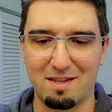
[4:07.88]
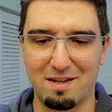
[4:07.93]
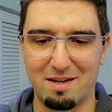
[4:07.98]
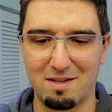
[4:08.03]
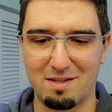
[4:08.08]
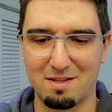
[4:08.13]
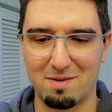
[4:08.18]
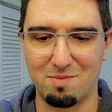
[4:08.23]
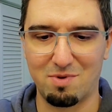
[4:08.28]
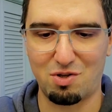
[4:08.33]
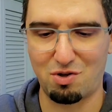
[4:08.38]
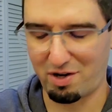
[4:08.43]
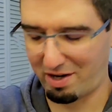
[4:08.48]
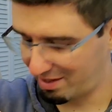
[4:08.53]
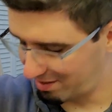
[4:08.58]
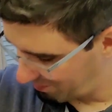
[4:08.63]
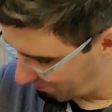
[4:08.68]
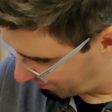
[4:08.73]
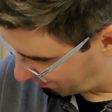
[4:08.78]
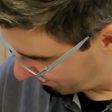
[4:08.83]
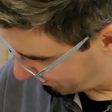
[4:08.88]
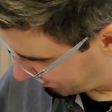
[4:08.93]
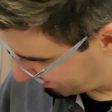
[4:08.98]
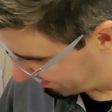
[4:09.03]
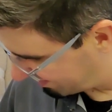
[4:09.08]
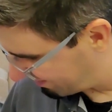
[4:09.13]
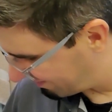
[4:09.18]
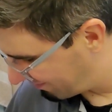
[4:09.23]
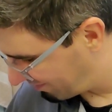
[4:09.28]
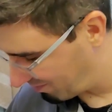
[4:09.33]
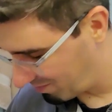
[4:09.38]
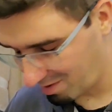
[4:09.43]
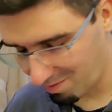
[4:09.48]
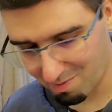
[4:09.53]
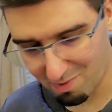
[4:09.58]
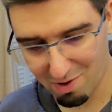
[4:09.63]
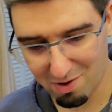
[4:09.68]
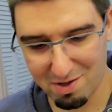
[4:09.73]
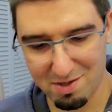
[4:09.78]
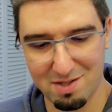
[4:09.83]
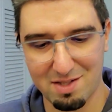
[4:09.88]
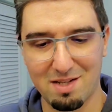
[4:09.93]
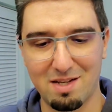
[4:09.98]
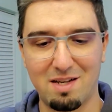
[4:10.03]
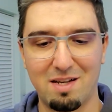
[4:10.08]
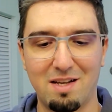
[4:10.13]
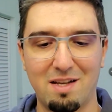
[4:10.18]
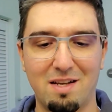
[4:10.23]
There's some threads from the box